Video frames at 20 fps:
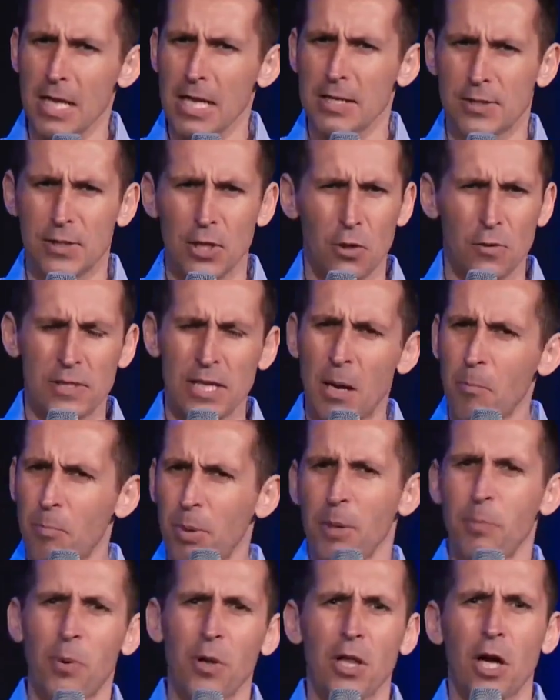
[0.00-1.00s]
So some
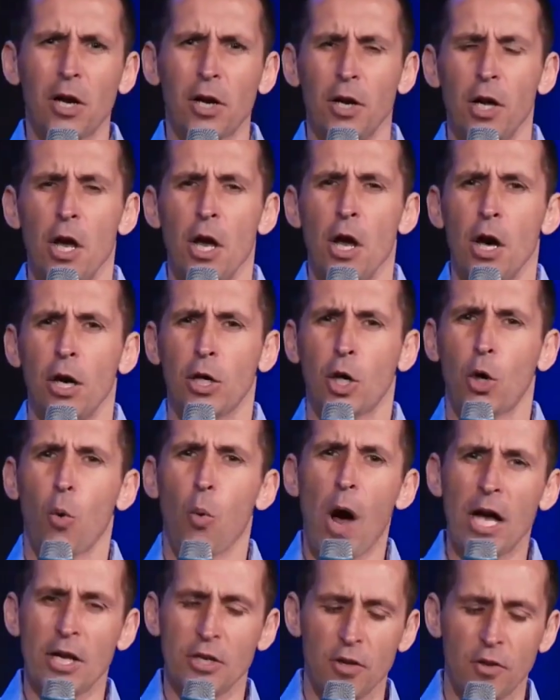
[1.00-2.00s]
people are
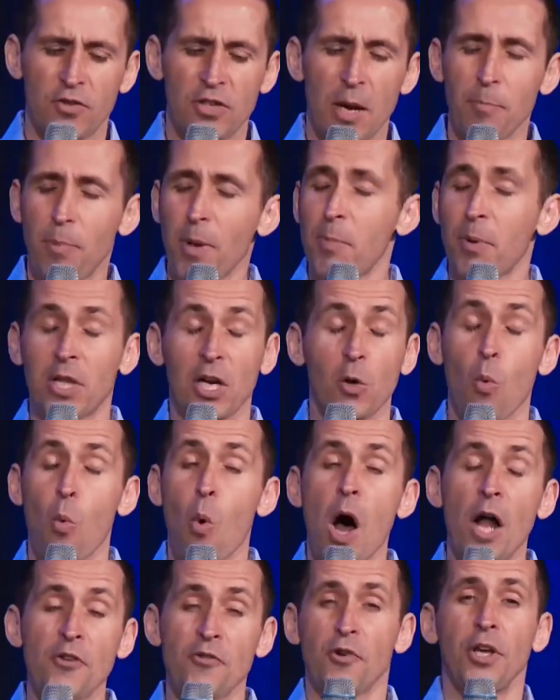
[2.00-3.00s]

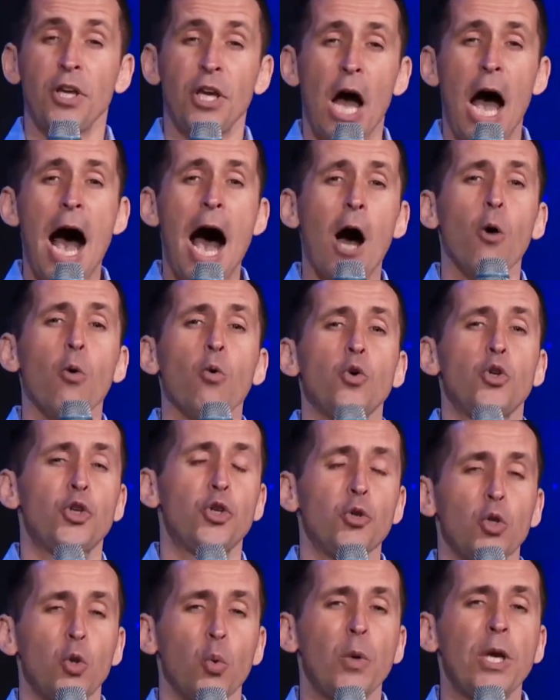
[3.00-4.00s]
wondering, how
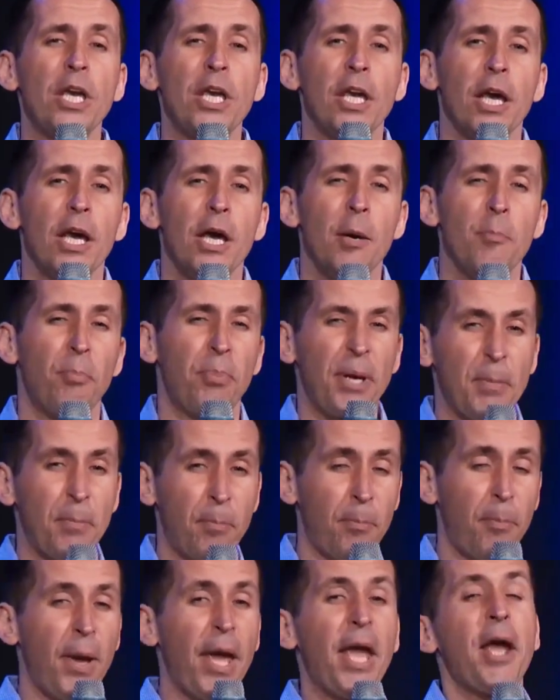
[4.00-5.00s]
should we
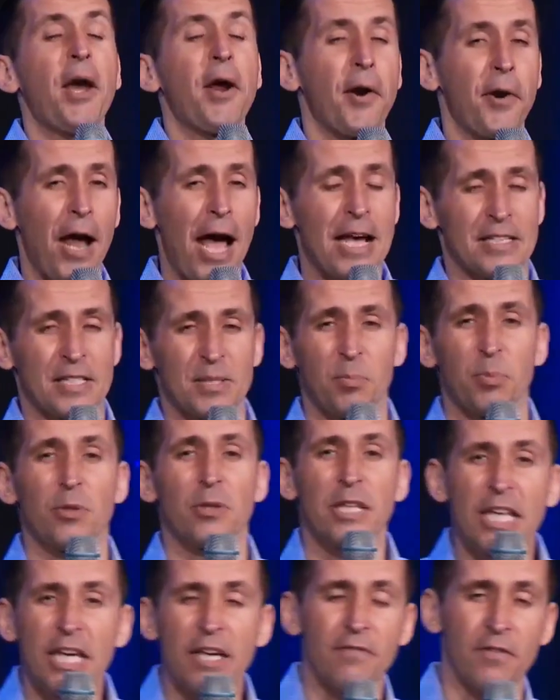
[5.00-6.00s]
prepare as
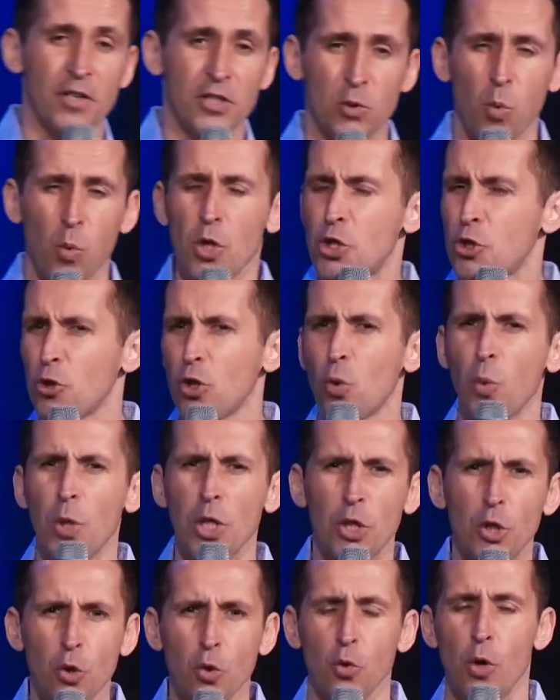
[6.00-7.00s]
believers? What should
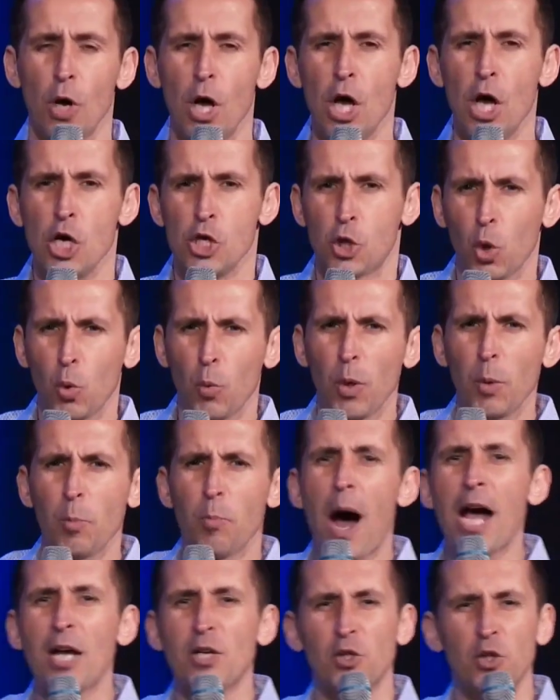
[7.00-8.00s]
we do? Should we
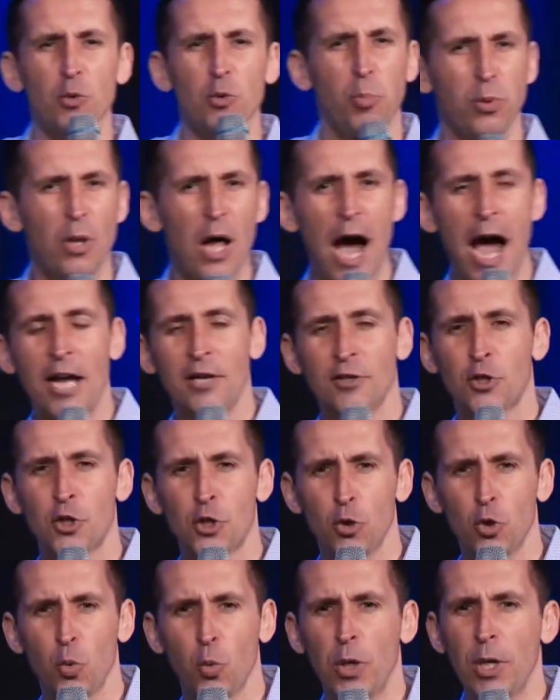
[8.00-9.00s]
buy supplies?
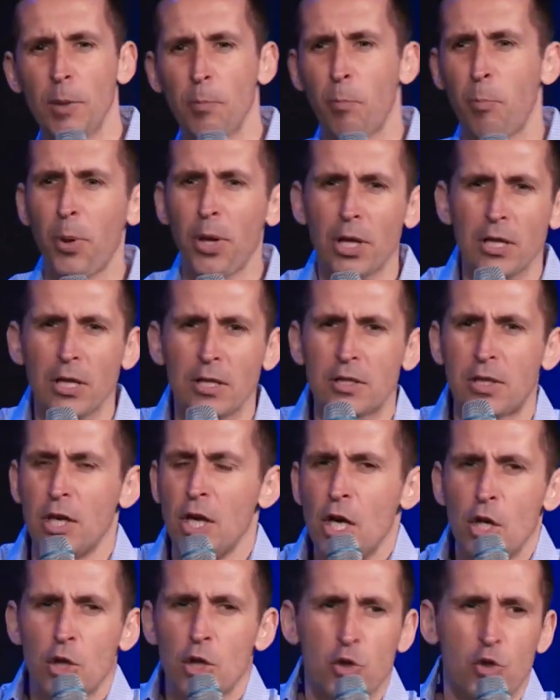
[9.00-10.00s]
Should we build
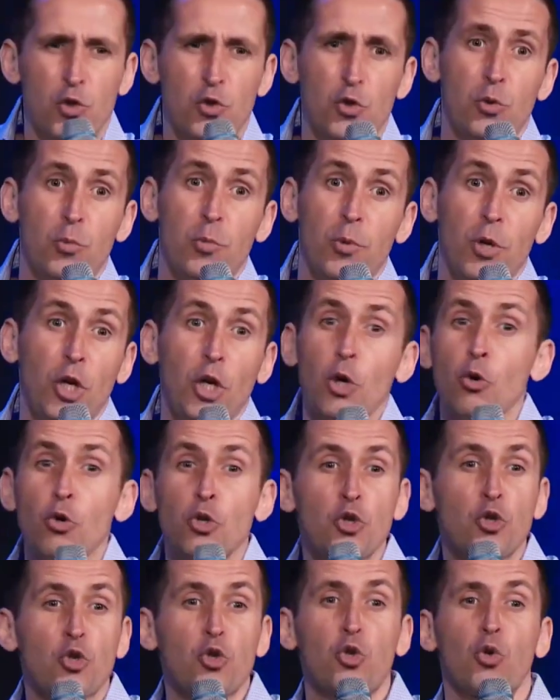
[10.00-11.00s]

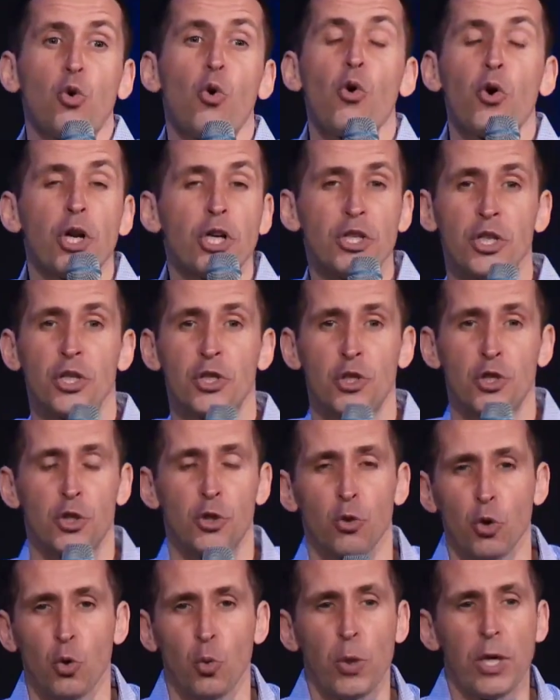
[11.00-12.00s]
huge storages?
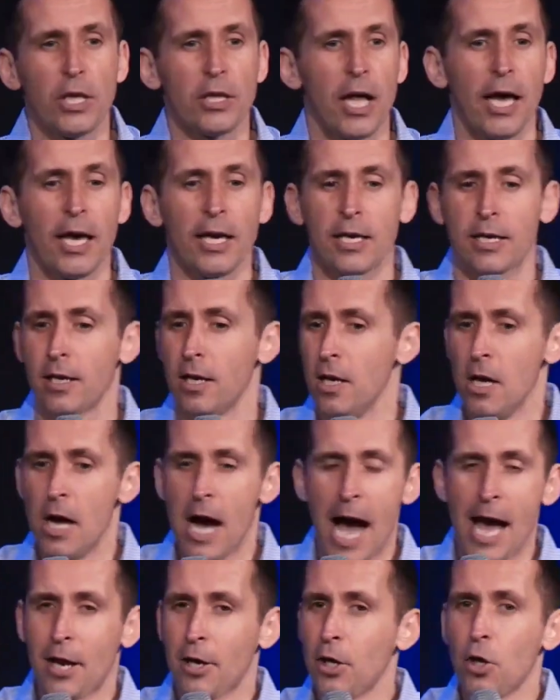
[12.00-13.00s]
Should we, like,
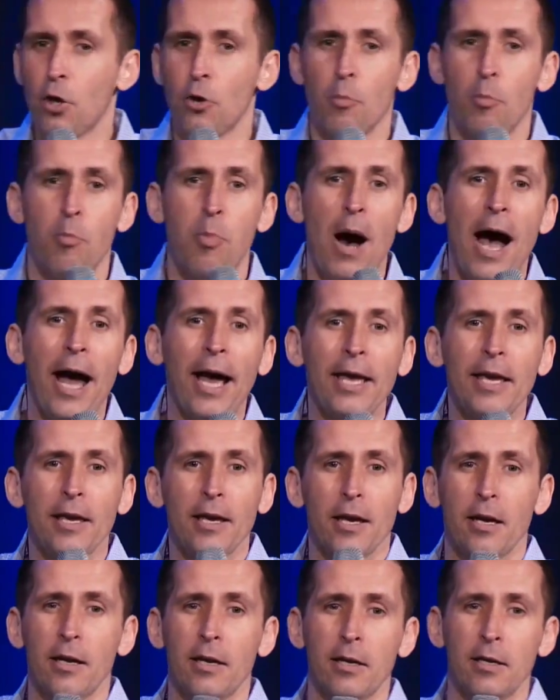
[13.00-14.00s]
I don't know, buy
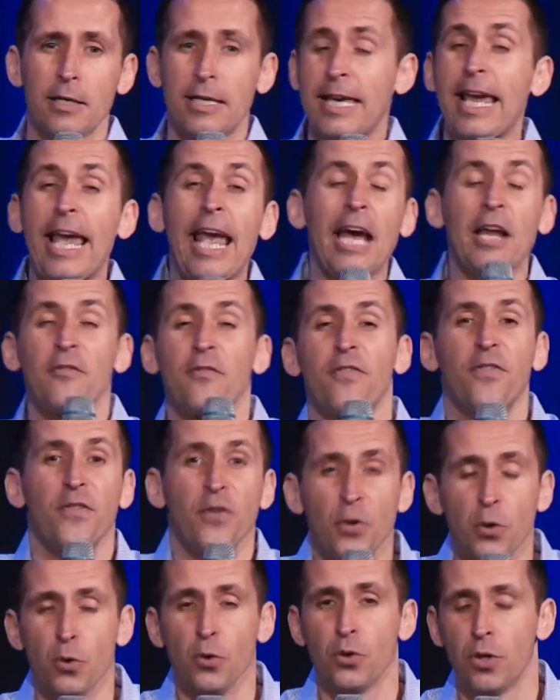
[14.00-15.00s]
canned
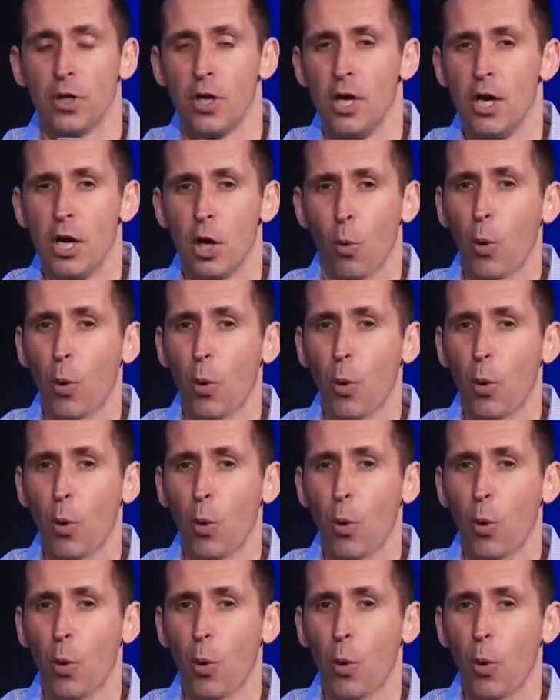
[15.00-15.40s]
food?